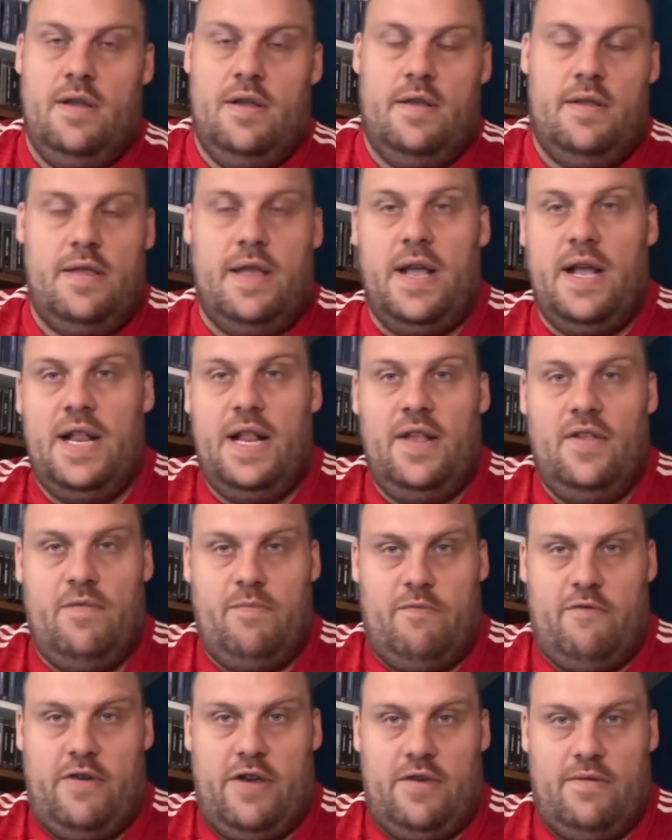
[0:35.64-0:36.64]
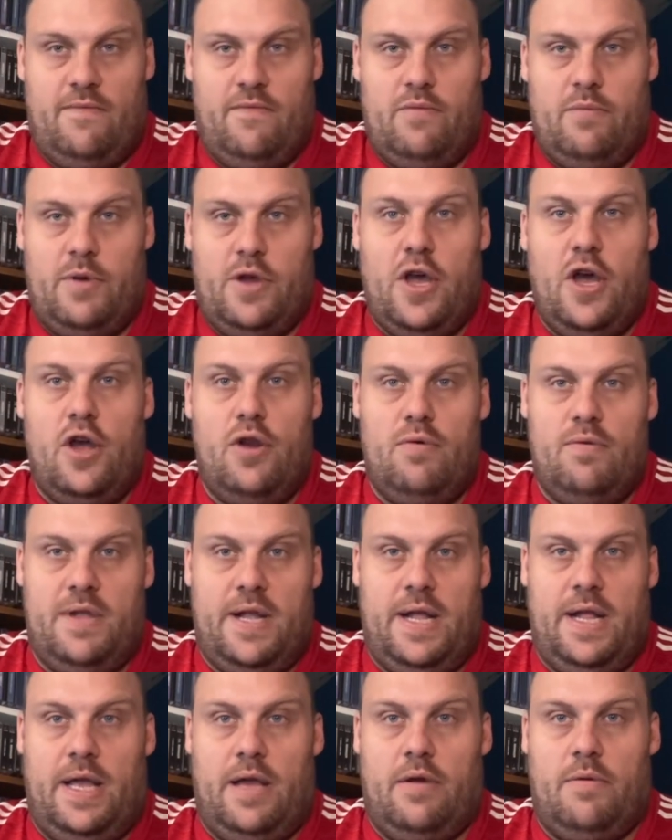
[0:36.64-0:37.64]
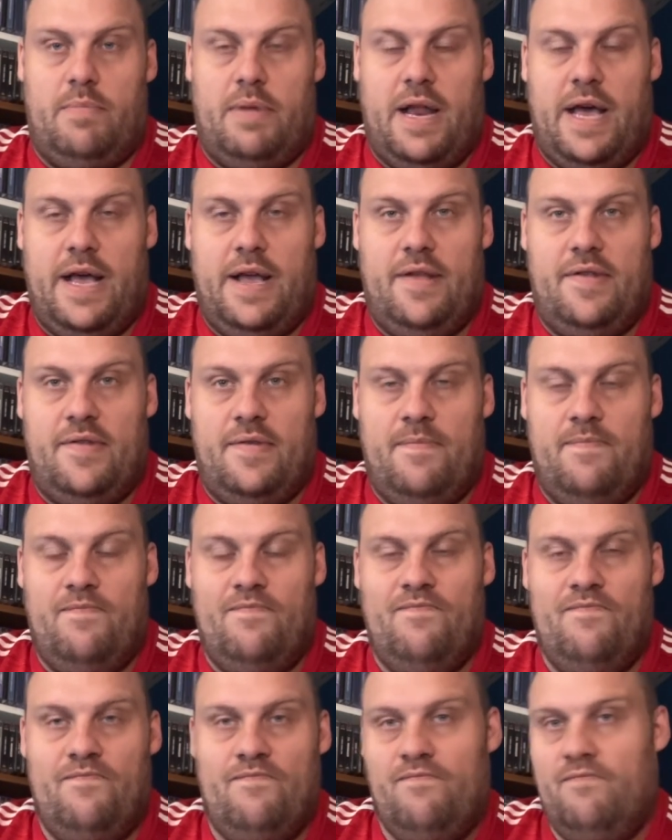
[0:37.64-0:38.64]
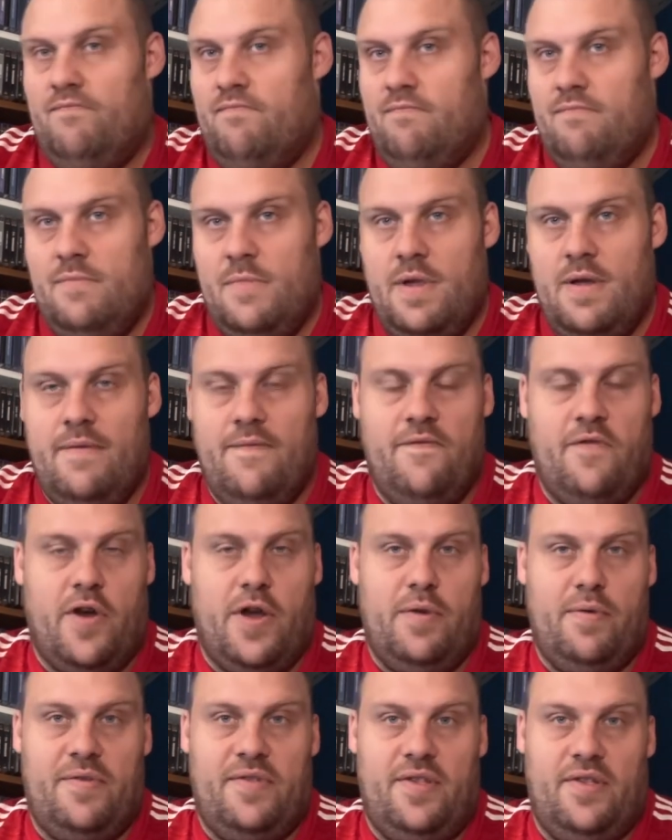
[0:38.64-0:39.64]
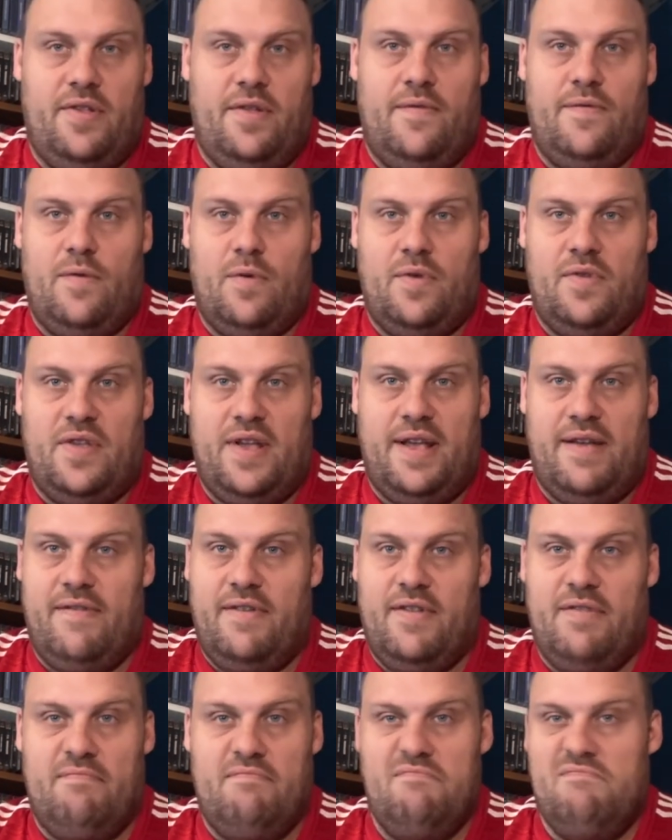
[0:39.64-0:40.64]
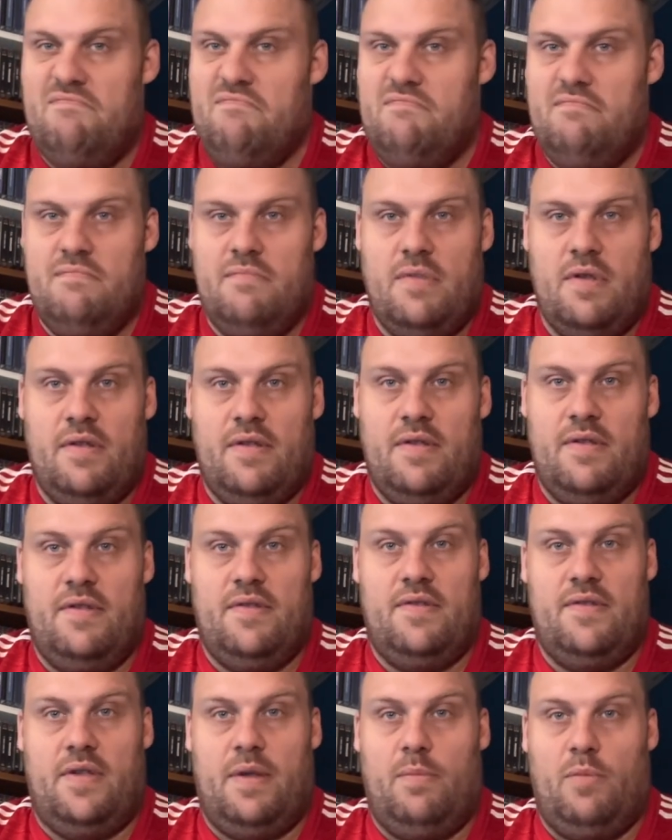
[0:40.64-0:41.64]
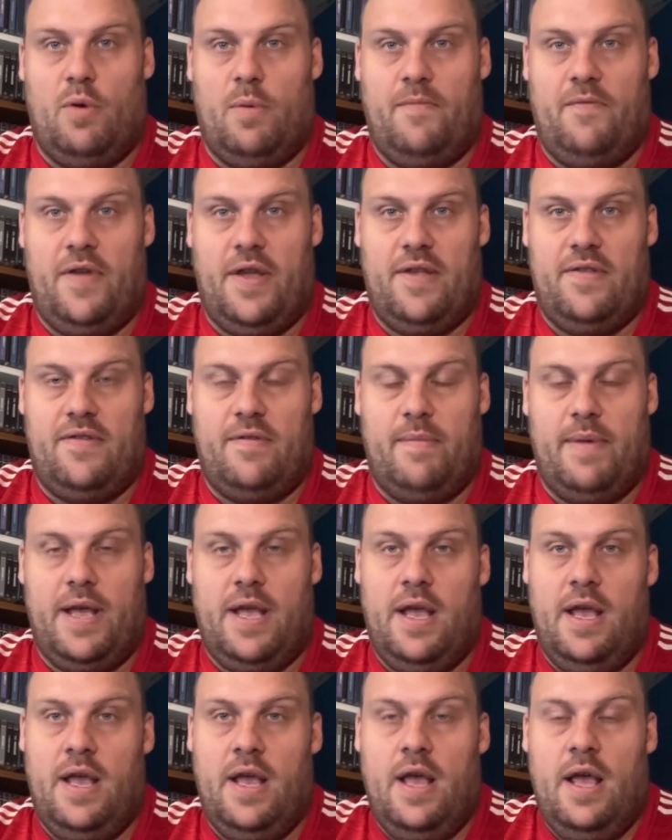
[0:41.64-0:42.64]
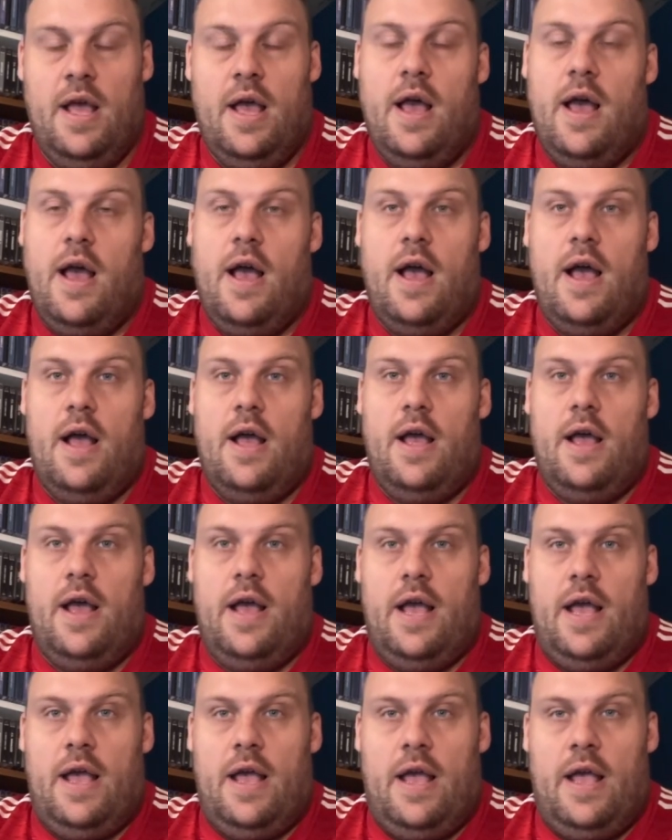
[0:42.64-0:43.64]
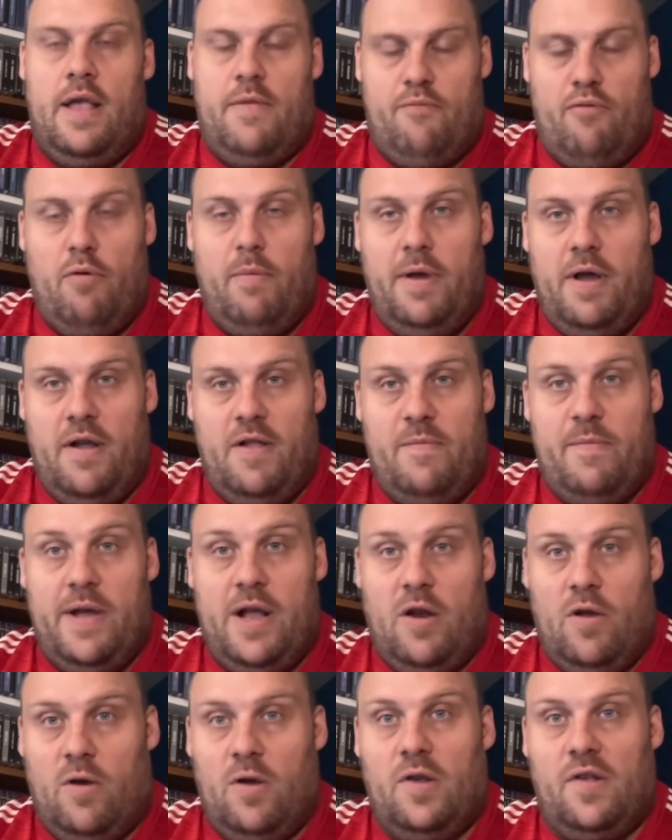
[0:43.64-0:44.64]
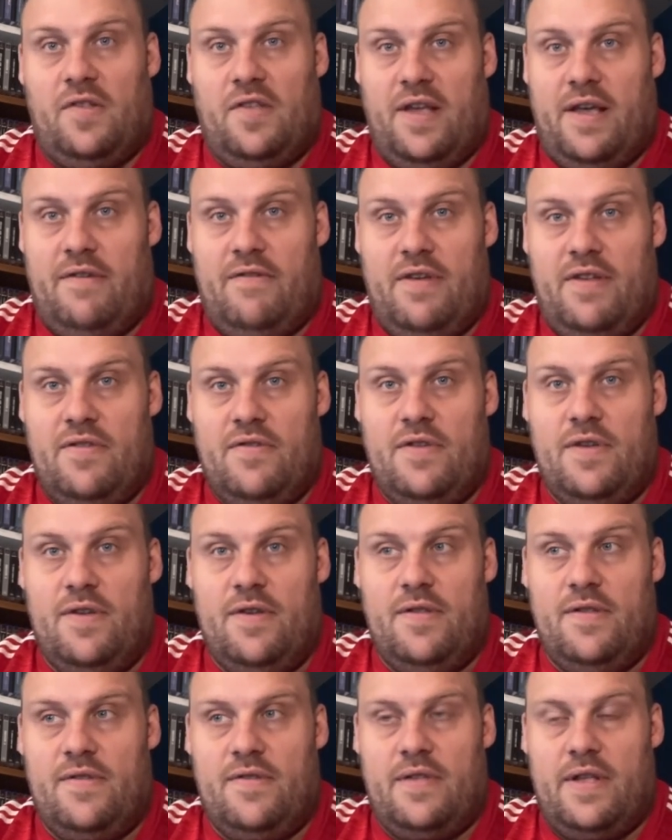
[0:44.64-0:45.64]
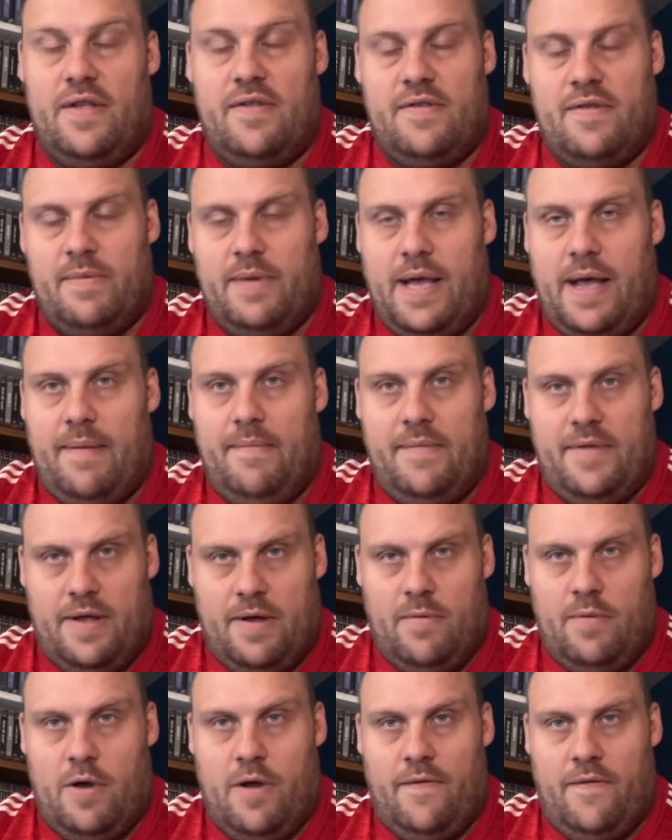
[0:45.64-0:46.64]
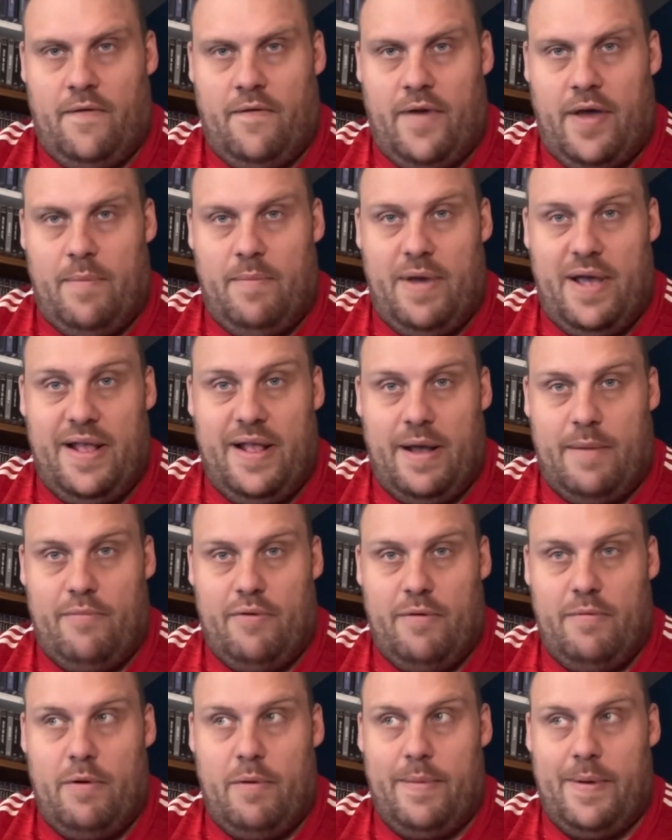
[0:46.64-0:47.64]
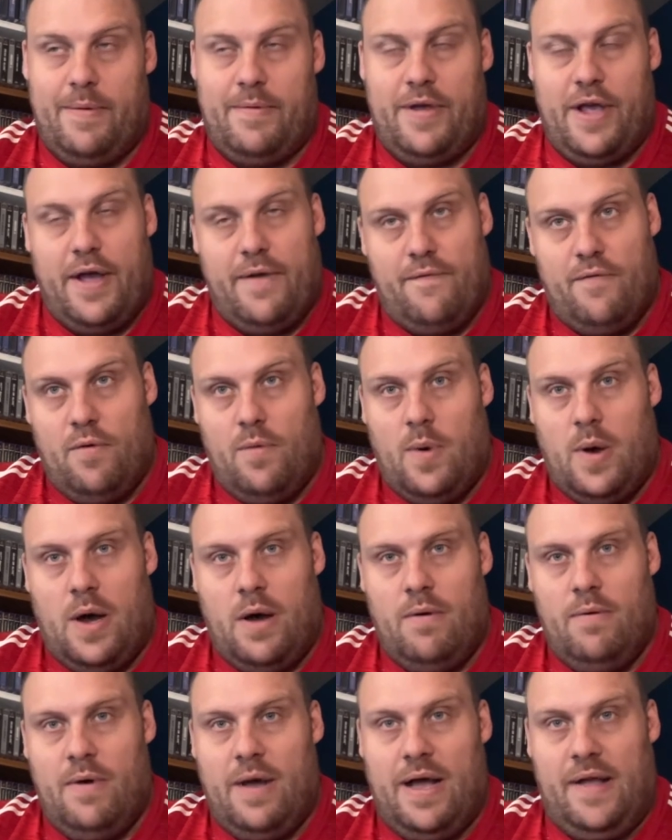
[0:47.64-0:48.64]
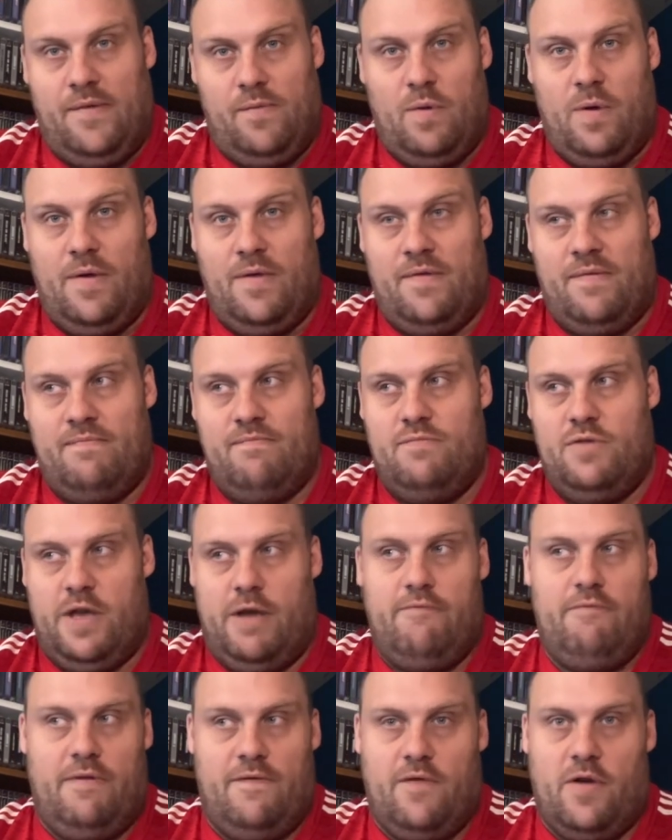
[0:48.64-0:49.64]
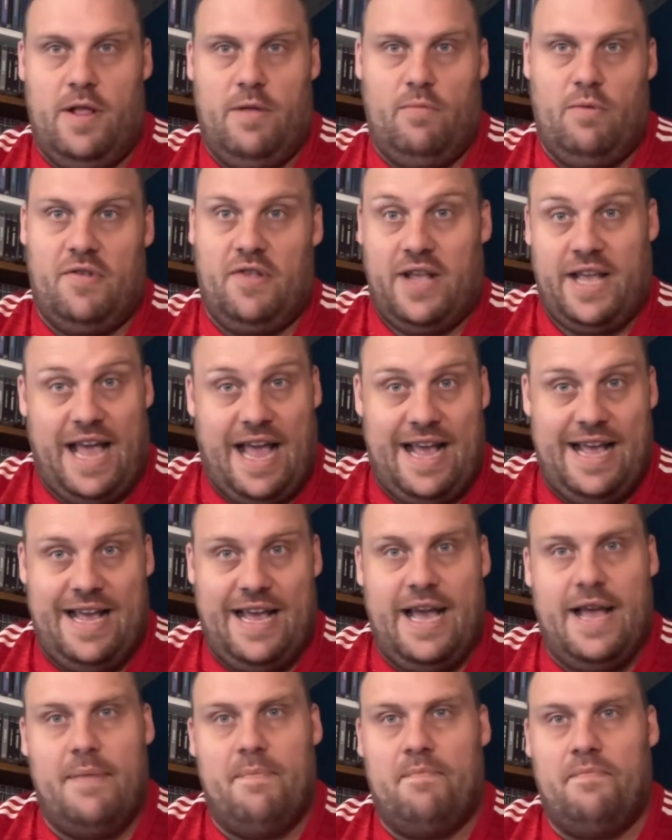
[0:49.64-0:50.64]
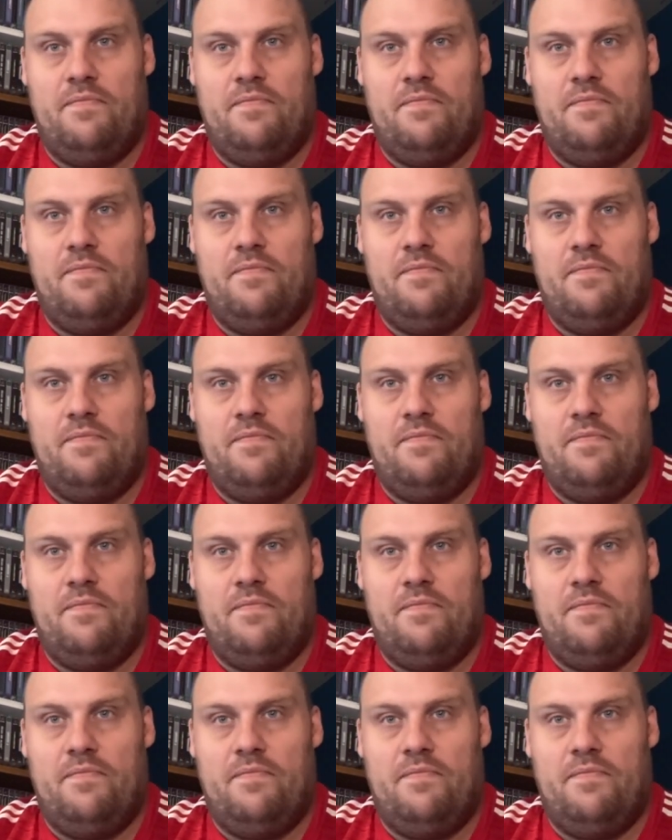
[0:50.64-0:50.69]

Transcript: Taking inspiration from Gernaldinho Plays Final 64 series, seemed obvious to me. It's probably going to be a long series because there's some games that are worth a fair bit that I probably won't be able to get for a while, as well as generally finding ones I can get.